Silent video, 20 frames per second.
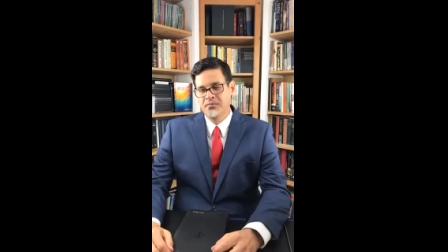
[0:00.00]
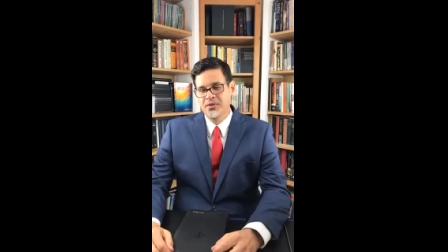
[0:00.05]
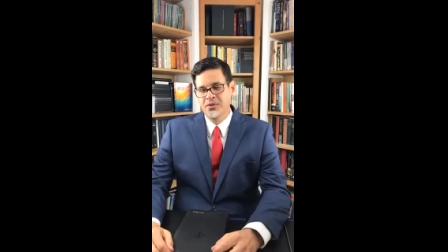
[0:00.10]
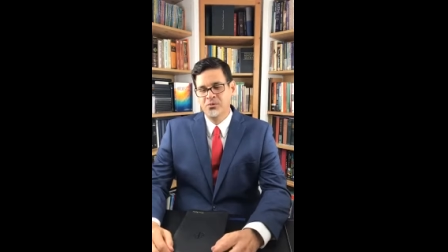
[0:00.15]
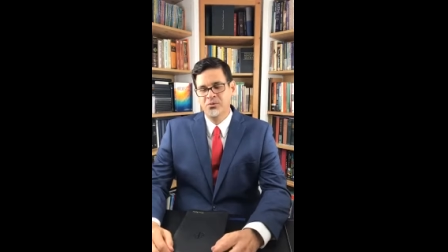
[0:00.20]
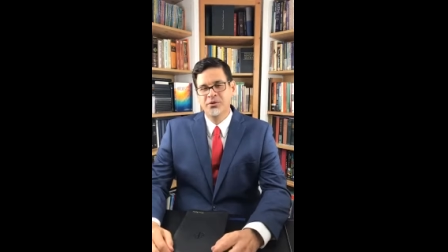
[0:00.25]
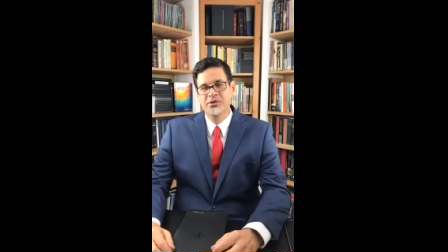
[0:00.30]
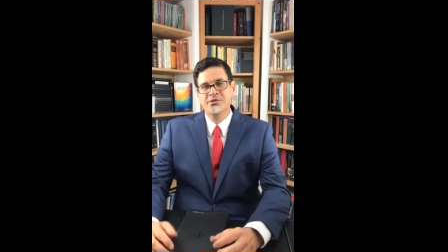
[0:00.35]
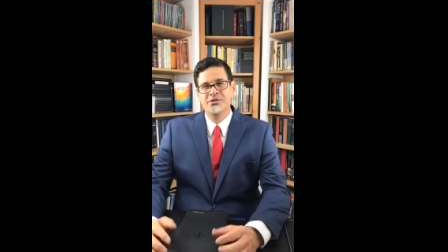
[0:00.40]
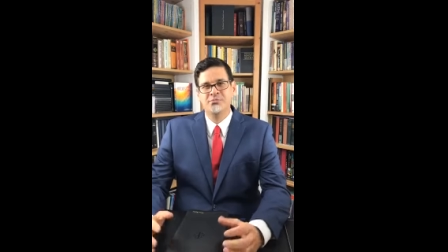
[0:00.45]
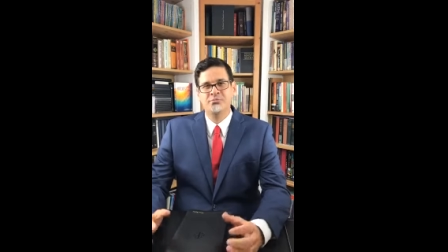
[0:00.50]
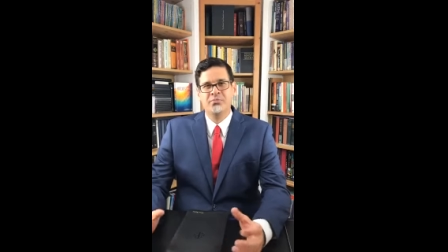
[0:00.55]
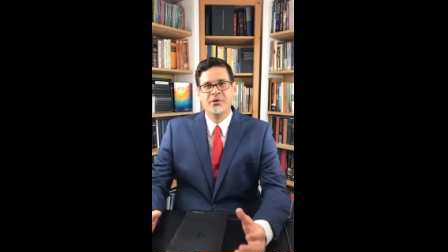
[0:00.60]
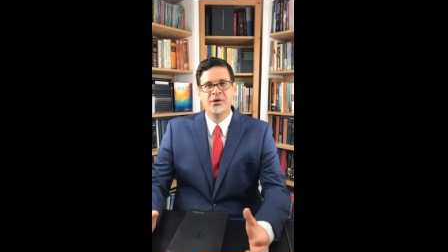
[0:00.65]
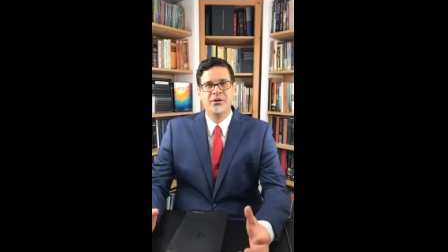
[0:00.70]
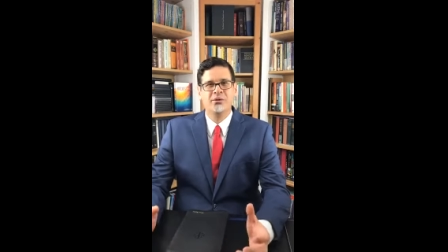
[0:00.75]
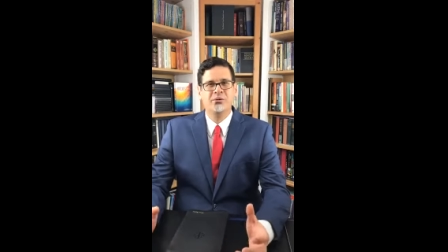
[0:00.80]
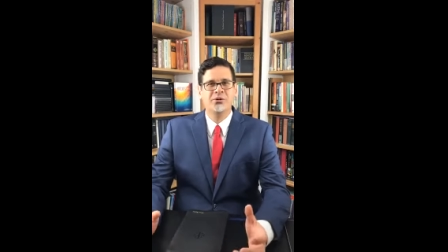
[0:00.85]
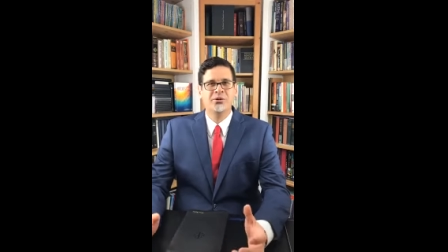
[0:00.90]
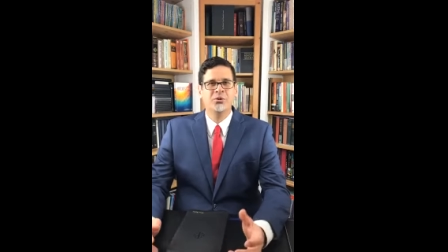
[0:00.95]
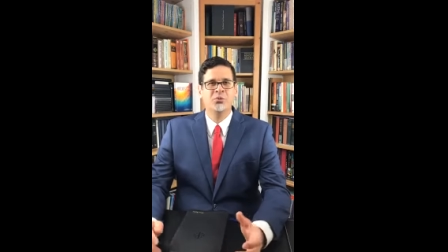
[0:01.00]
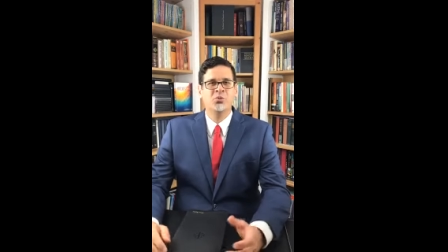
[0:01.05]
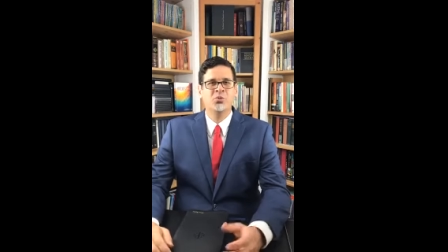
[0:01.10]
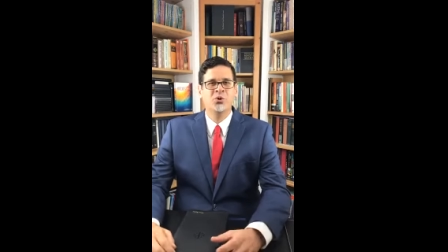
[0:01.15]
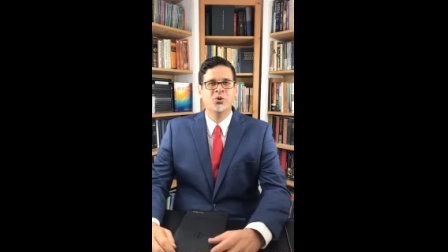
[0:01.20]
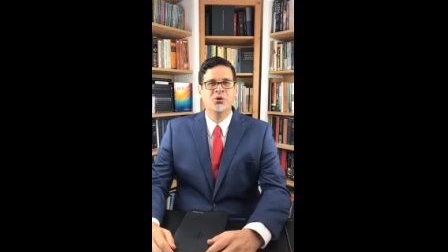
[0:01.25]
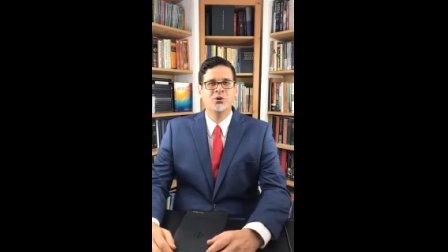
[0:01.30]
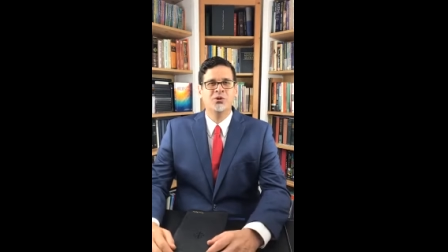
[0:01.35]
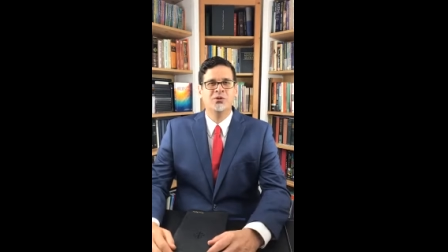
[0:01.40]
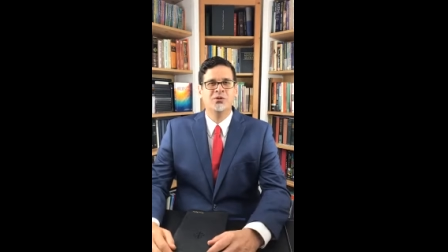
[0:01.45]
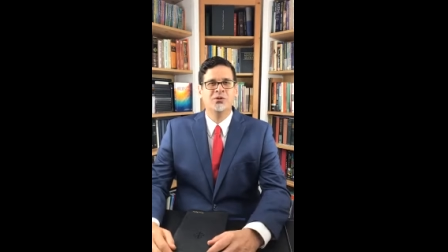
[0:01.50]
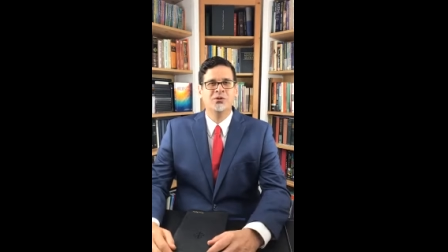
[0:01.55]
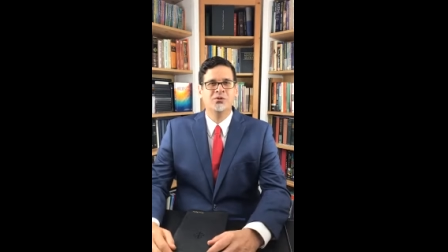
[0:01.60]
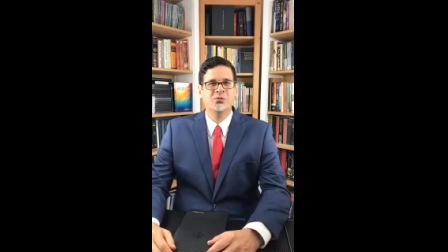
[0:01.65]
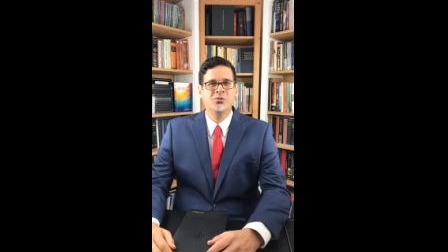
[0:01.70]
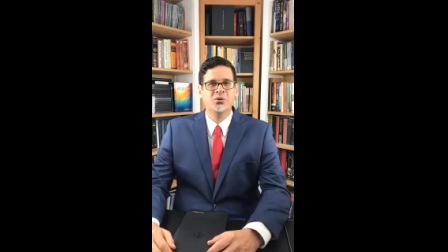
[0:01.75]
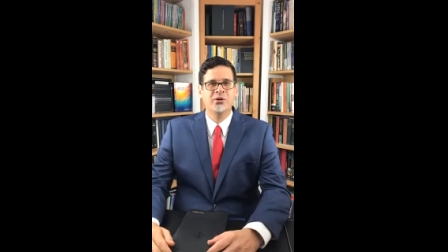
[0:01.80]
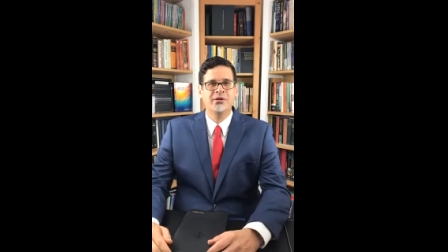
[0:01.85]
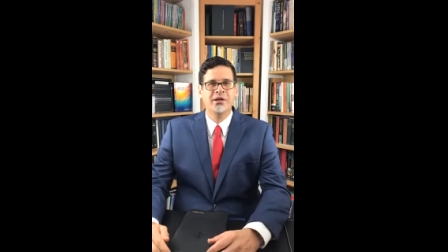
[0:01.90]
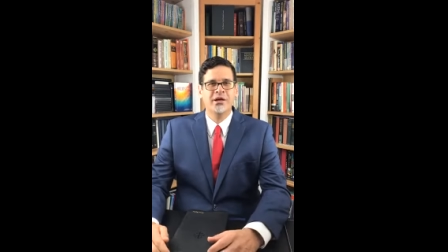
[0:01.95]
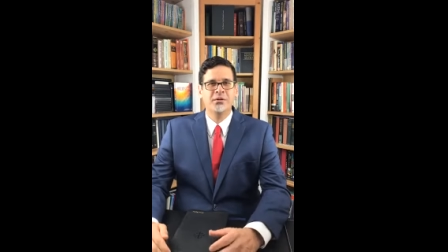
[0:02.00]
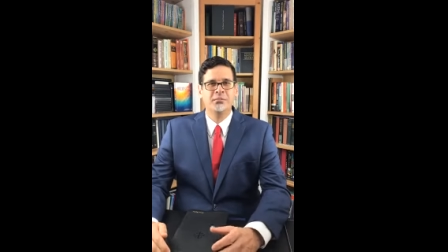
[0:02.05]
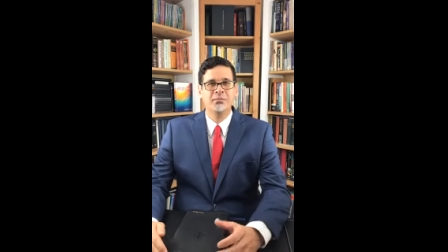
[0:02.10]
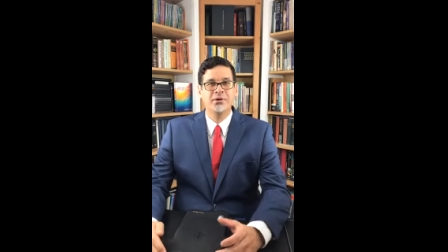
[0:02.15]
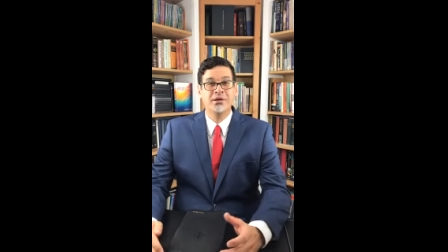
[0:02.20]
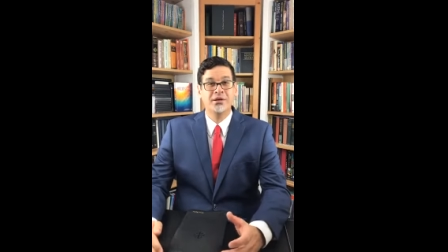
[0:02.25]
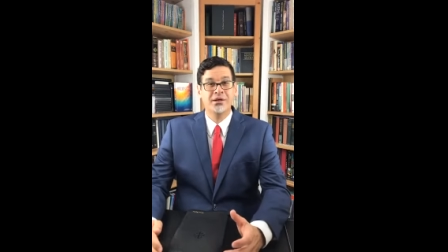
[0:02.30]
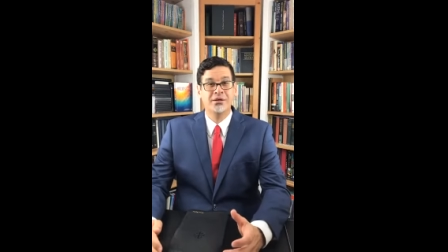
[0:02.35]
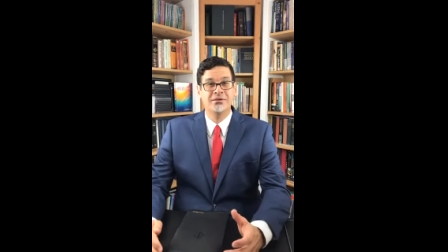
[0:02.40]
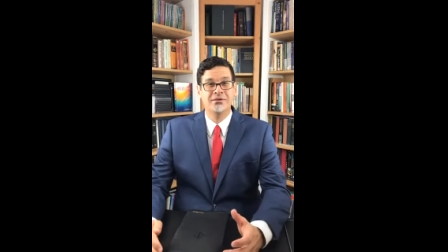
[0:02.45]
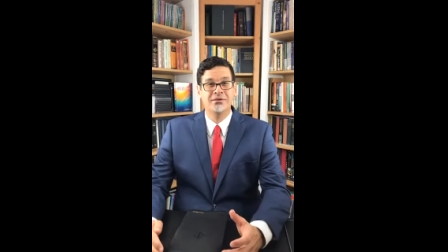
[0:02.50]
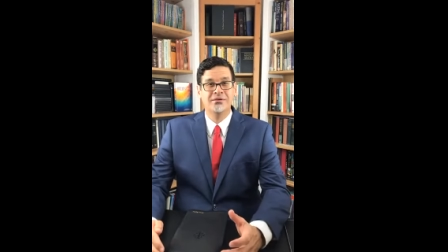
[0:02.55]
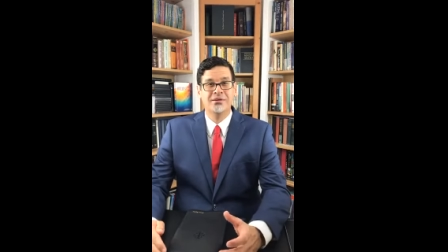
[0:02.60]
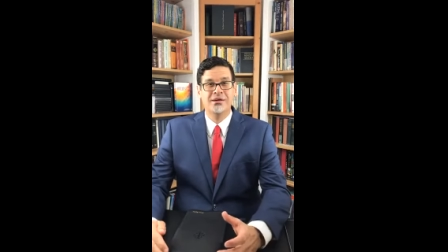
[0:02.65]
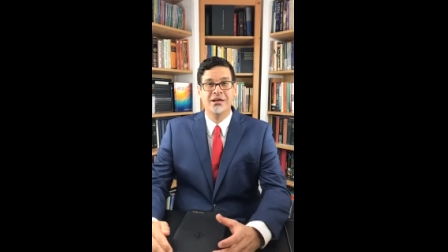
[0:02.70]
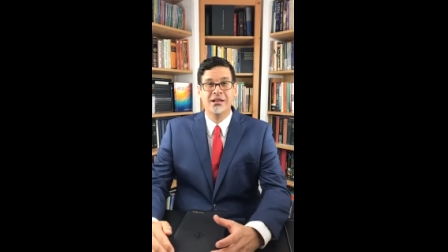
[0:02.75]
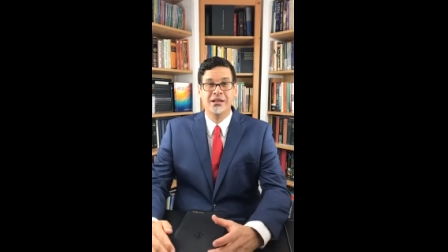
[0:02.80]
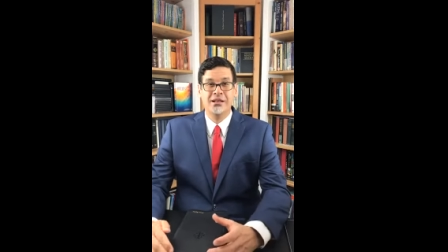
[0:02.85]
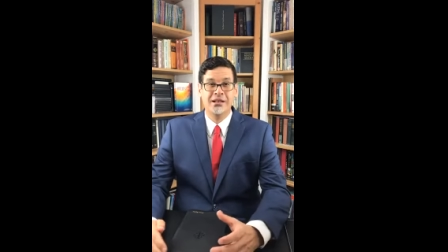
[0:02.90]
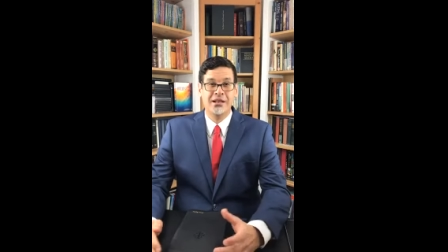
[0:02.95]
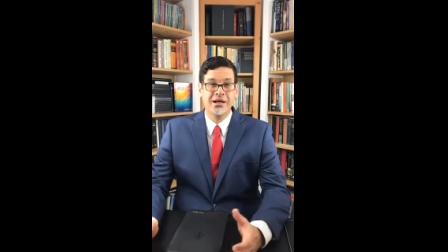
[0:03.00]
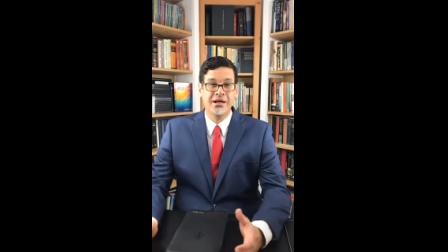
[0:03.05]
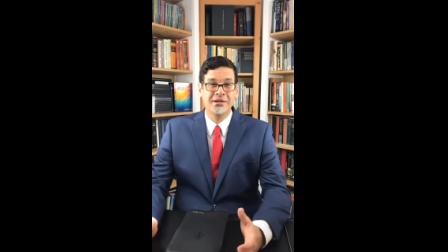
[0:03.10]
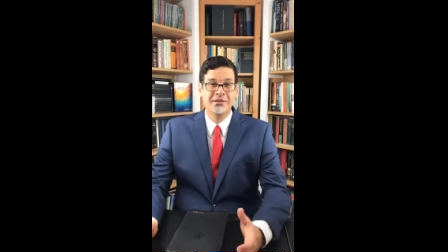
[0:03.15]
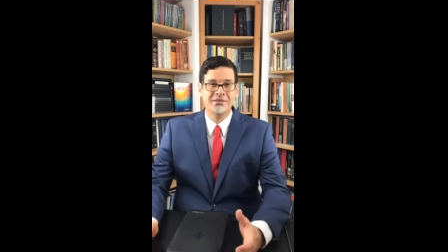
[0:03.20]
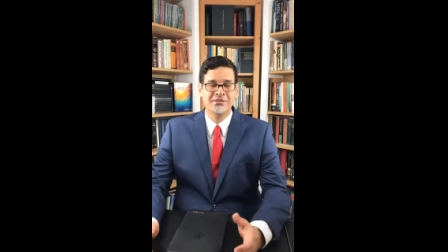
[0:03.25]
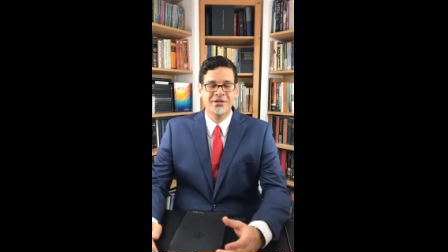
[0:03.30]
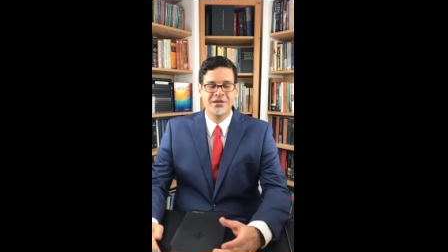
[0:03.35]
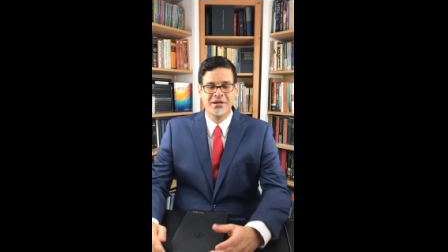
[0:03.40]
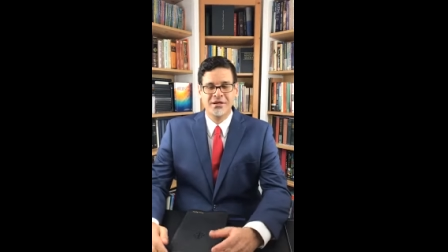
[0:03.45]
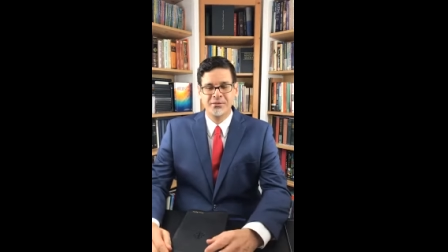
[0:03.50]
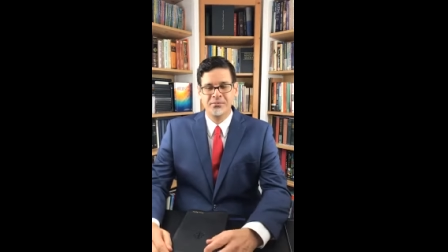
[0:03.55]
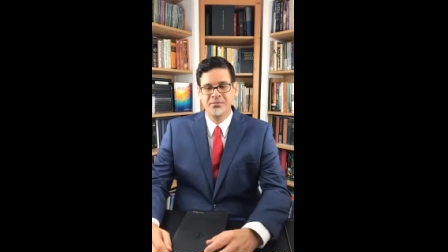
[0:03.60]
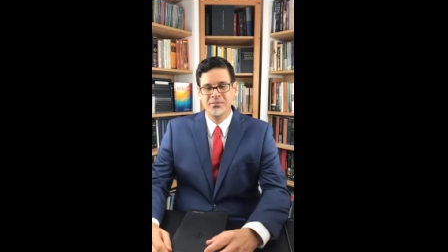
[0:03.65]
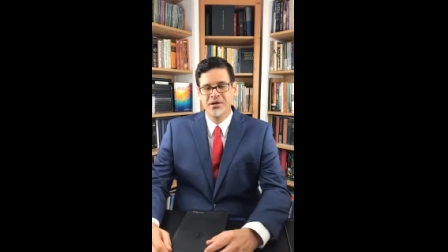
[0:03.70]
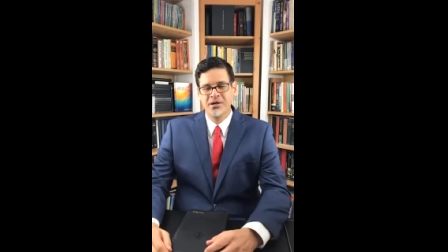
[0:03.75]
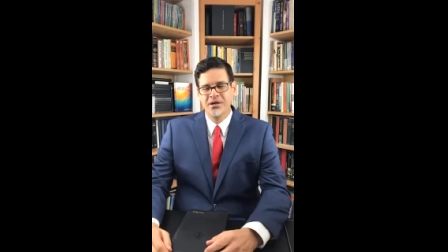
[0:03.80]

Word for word: which probably will, will not be a lot of time,